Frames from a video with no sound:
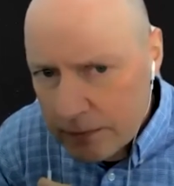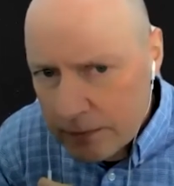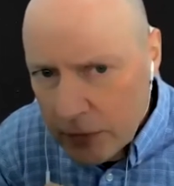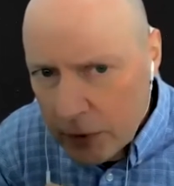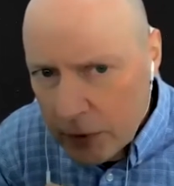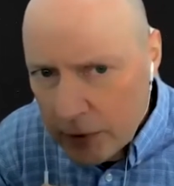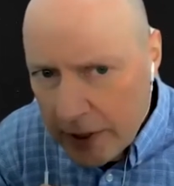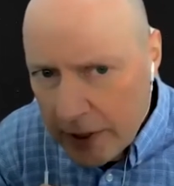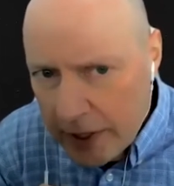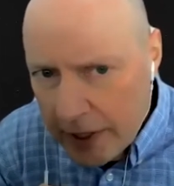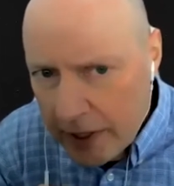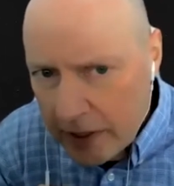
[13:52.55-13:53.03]

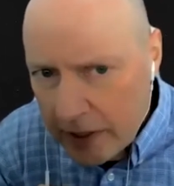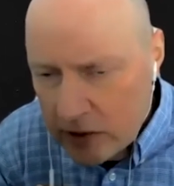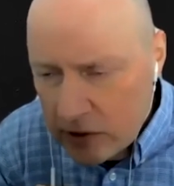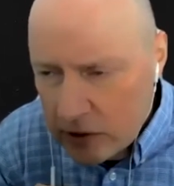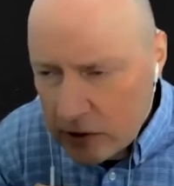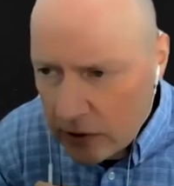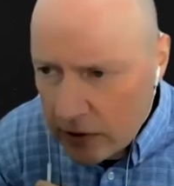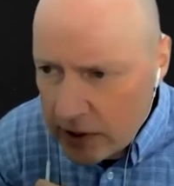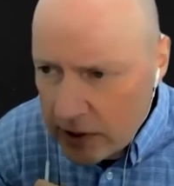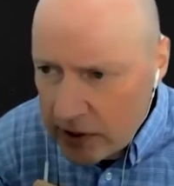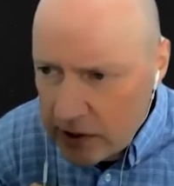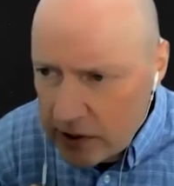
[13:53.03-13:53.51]
Okay, and
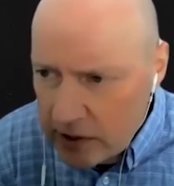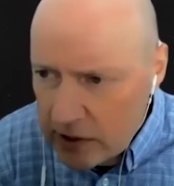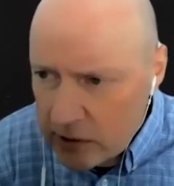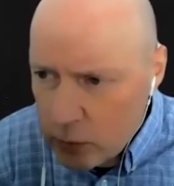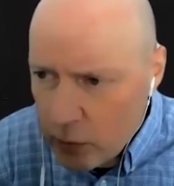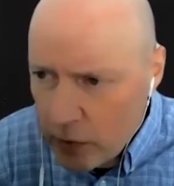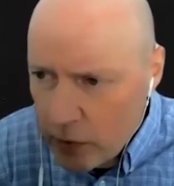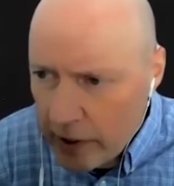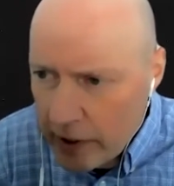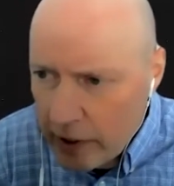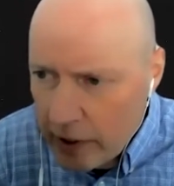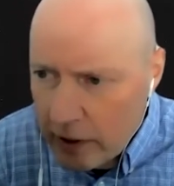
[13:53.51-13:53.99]
so this is
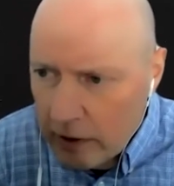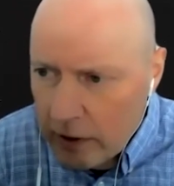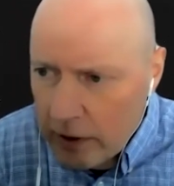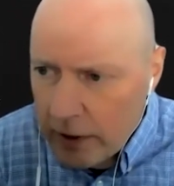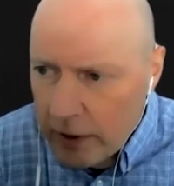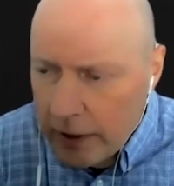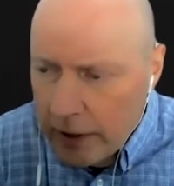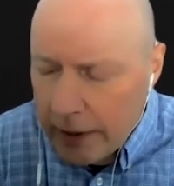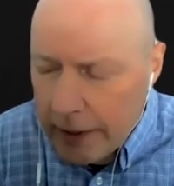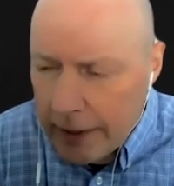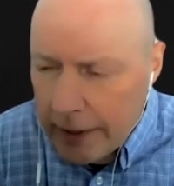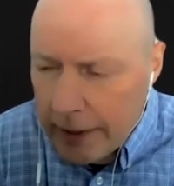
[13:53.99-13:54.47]
where
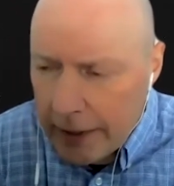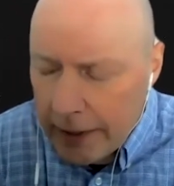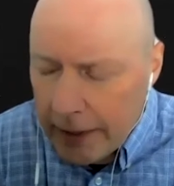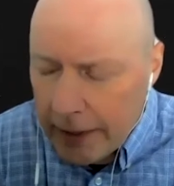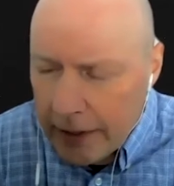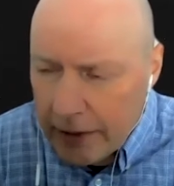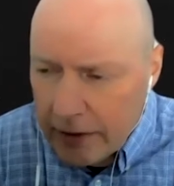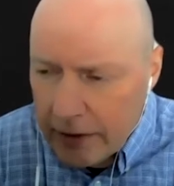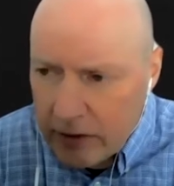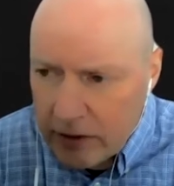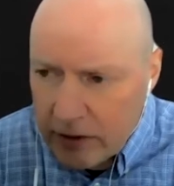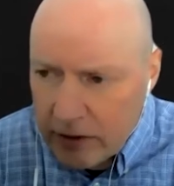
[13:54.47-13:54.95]

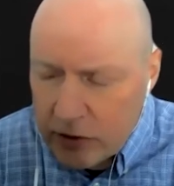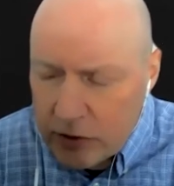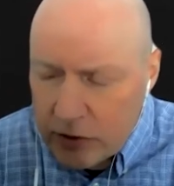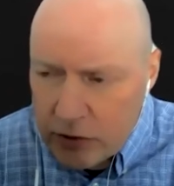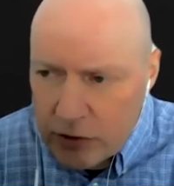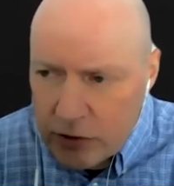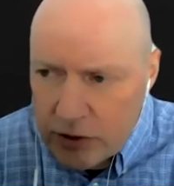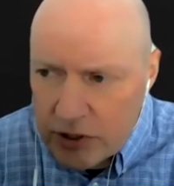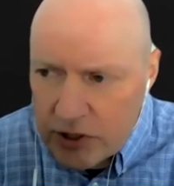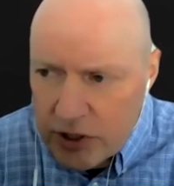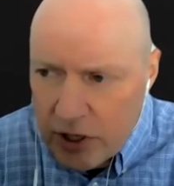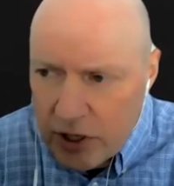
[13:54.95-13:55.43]
the
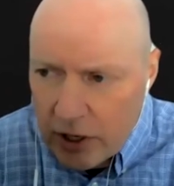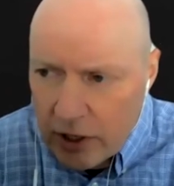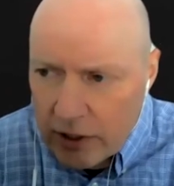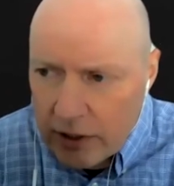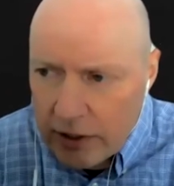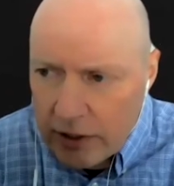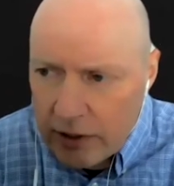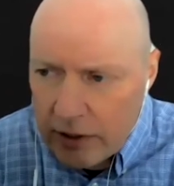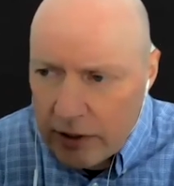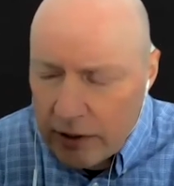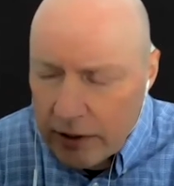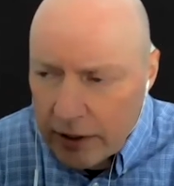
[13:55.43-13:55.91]
industry
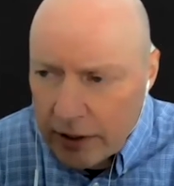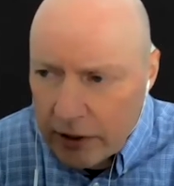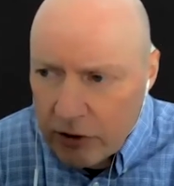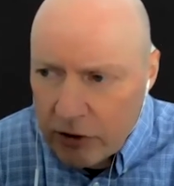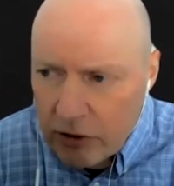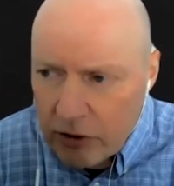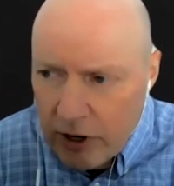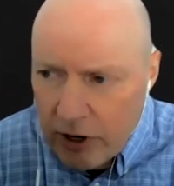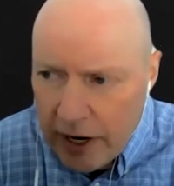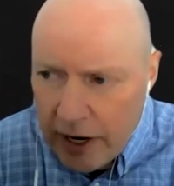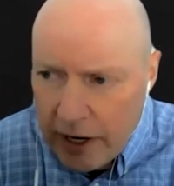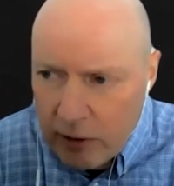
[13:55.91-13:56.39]
started.
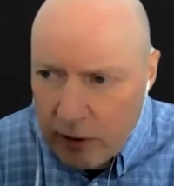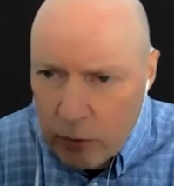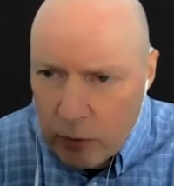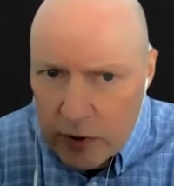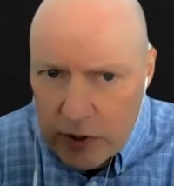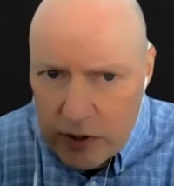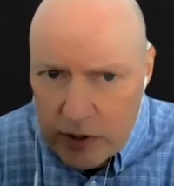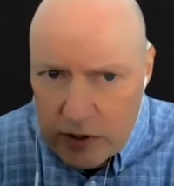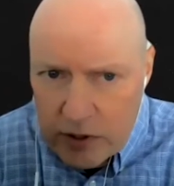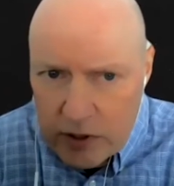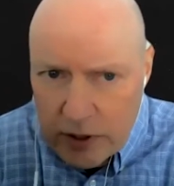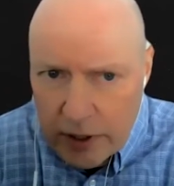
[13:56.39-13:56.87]
Cray
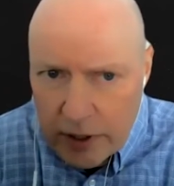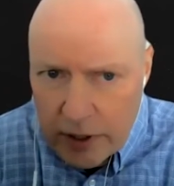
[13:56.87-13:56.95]
was